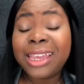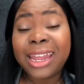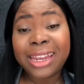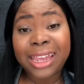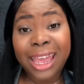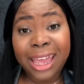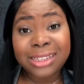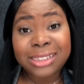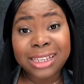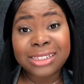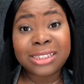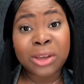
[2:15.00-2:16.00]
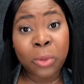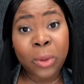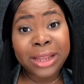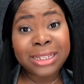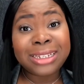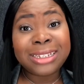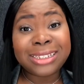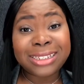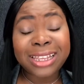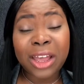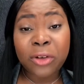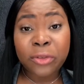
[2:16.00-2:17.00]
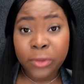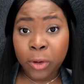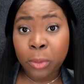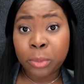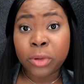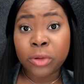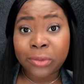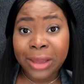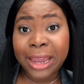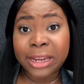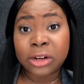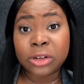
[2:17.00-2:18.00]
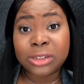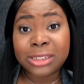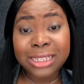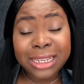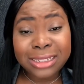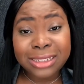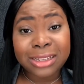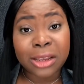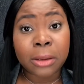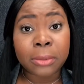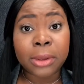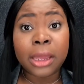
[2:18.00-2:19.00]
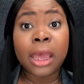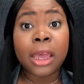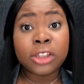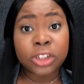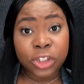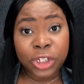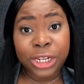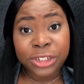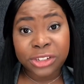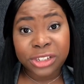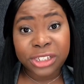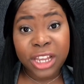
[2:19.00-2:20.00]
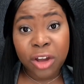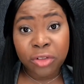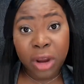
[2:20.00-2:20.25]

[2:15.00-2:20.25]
getting access to Wendy's cell phone provider system to change the cell